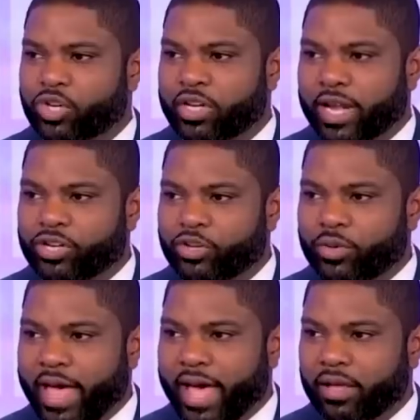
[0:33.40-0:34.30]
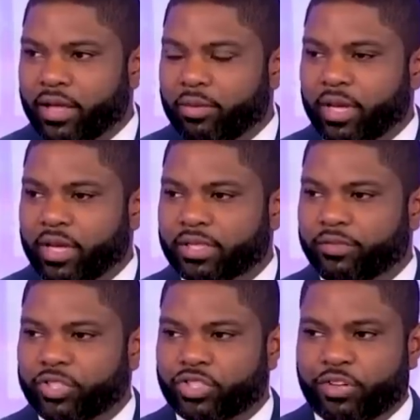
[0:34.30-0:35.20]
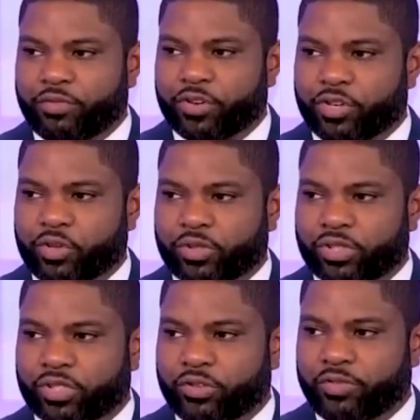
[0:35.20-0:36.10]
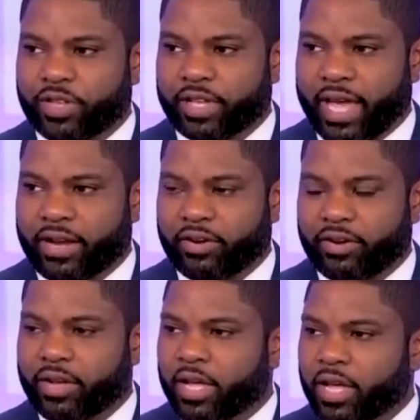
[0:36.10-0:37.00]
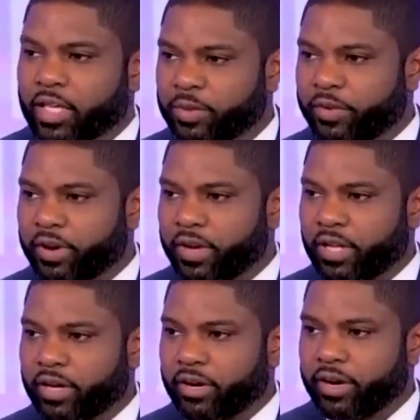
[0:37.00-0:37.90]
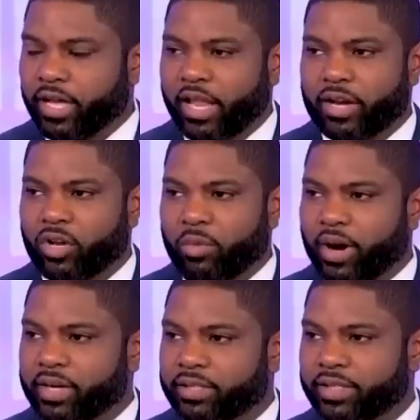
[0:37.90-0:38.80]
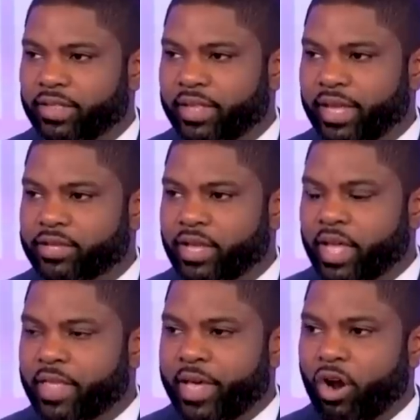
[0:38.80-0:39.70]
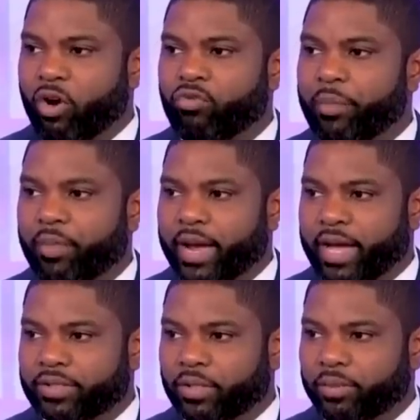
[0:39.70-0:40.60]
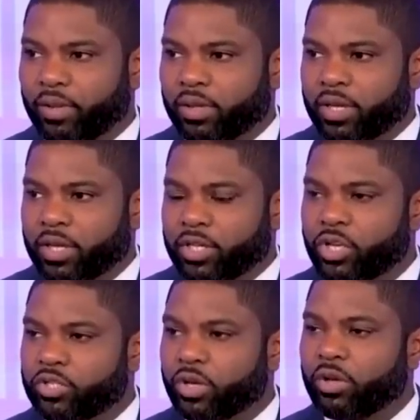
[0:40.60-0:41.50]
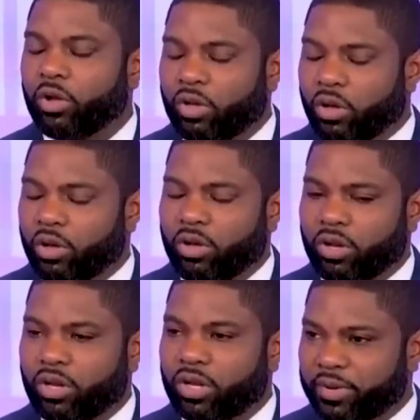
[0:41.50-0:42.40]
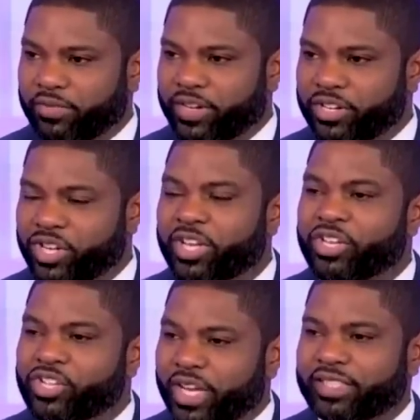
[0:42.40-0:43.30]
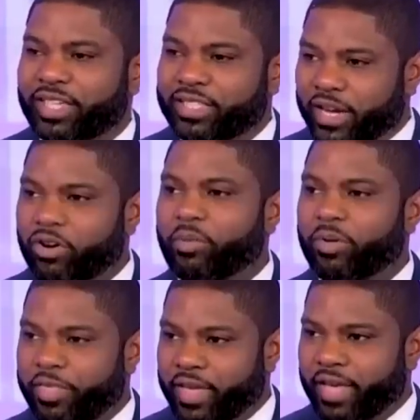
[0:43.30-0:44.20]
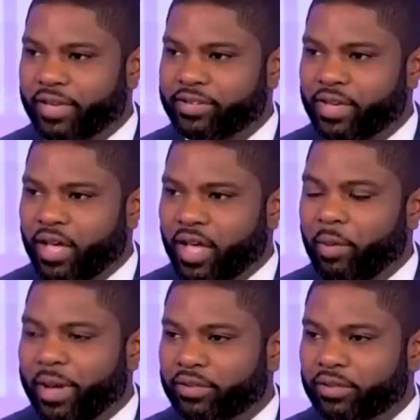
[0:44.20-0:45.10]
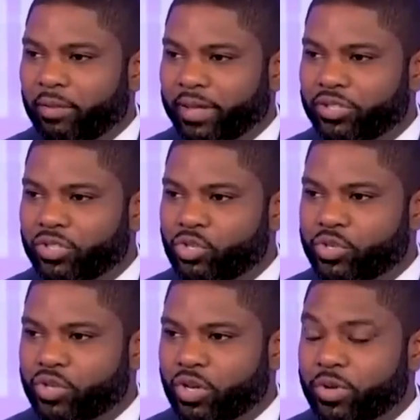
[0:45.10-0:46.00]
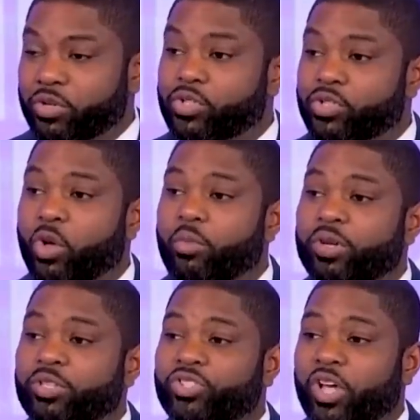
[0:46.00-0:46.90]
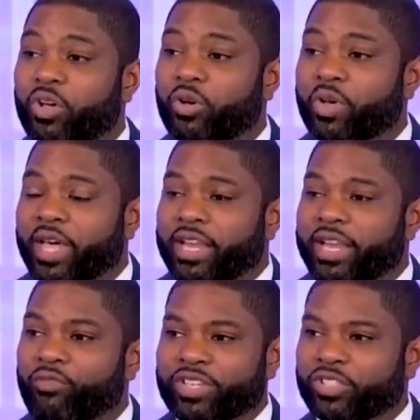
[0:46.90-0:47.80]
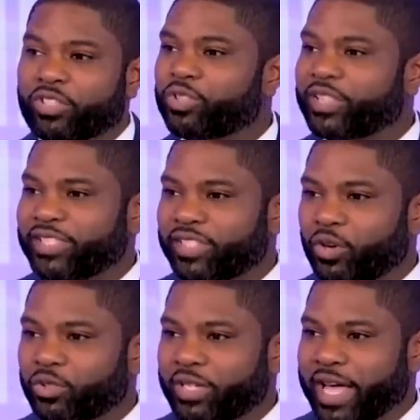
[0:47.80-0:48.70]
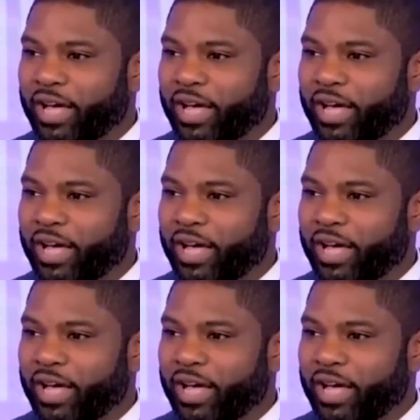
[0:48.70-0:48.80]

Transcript: should not do that because if it's good for the goose, it's good for the gander. Let's be very clear. Ilhan Omar has said things that are reprehensible. To, to, hold on, hold on, hold on. Let me finish. She has said terrible things about about the Jewish community, so much so that resolutions had to go to the